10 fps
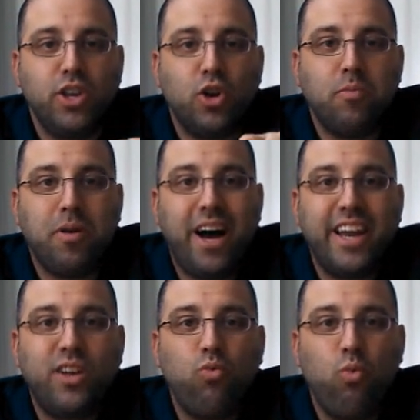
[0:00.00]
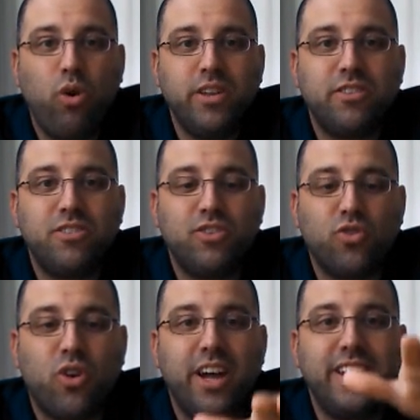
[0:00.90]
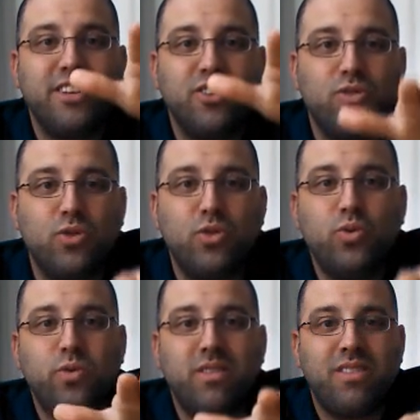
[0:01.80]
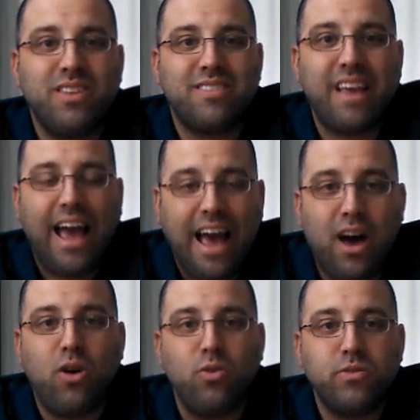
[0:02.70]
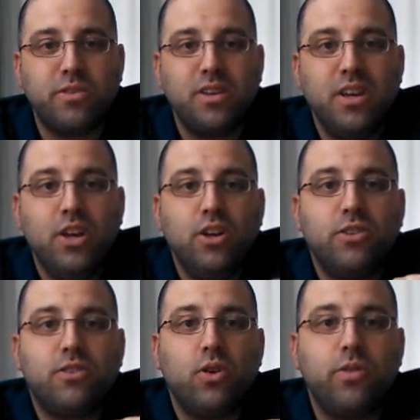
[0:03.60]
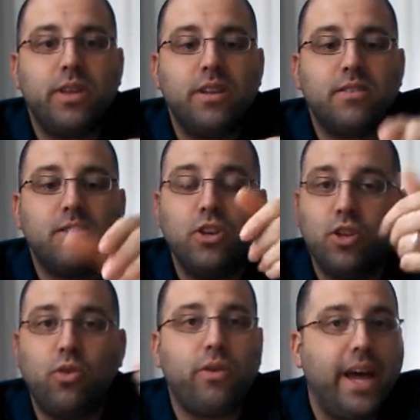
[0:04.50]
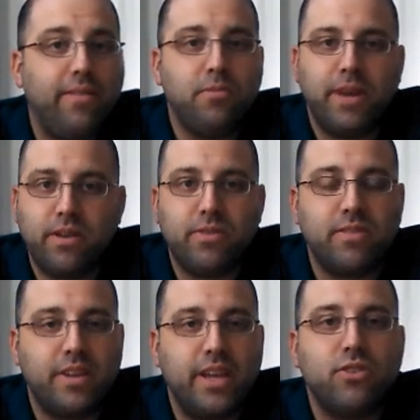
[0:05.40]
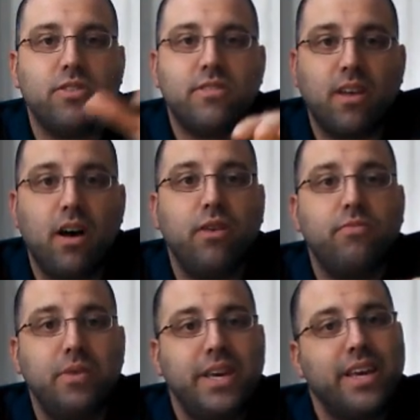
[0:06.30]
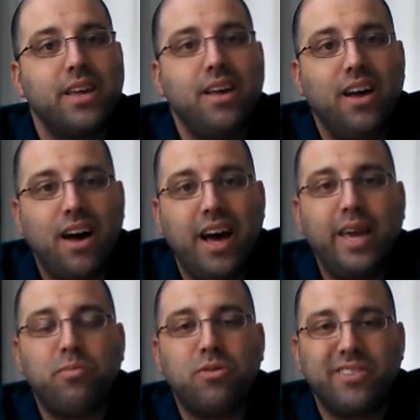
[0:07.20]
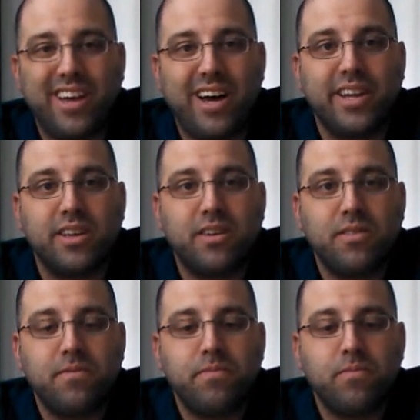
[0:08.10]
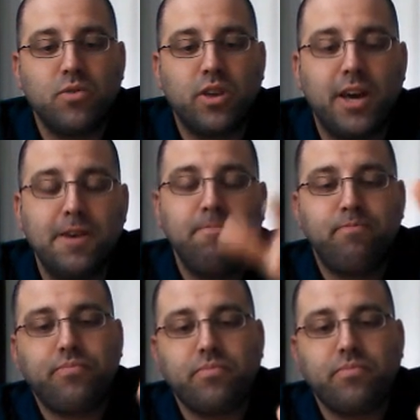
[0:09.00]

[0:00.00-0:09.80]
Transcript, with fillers: your body wants to try and dilute this out so that you don't have the manifestations of being hypertonic. Okay?